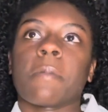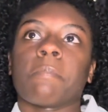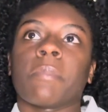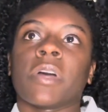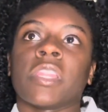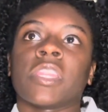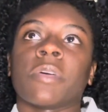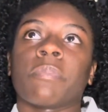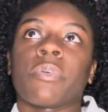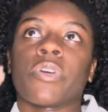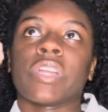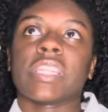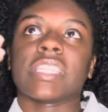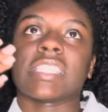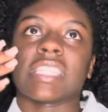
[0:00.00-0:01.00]
But the
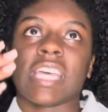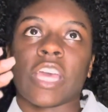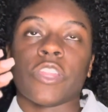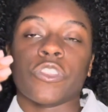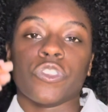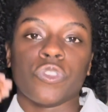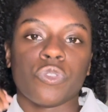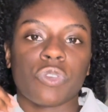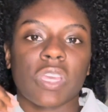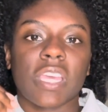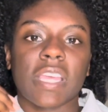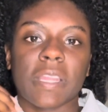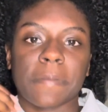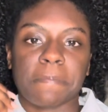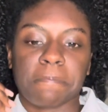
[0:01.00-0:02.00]
point is that you
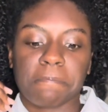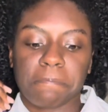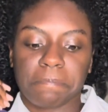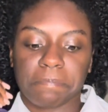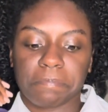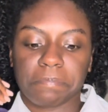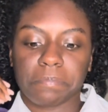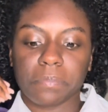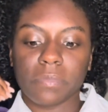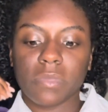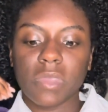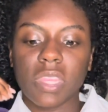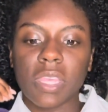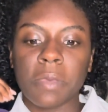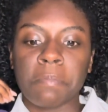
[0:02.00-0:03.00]
can
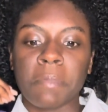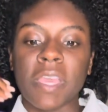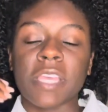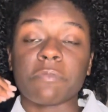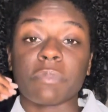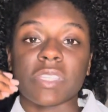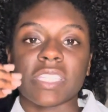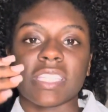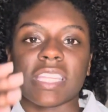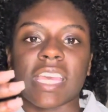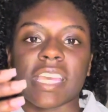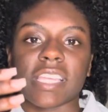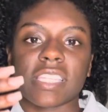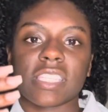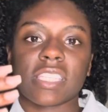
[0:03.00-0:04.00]
make
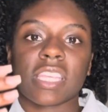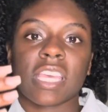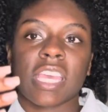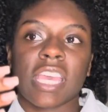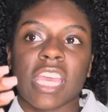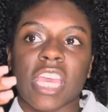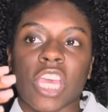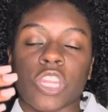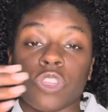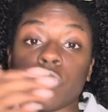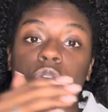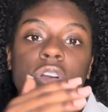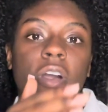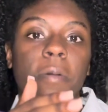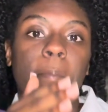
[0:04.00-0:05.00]
mistakes and you
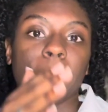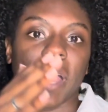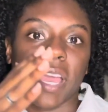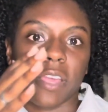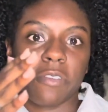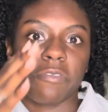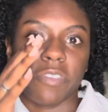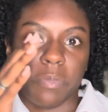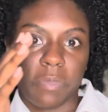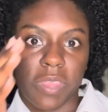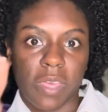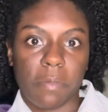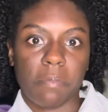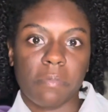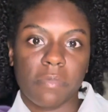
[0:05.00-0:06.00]
come back from
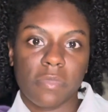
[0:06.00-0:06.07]
them.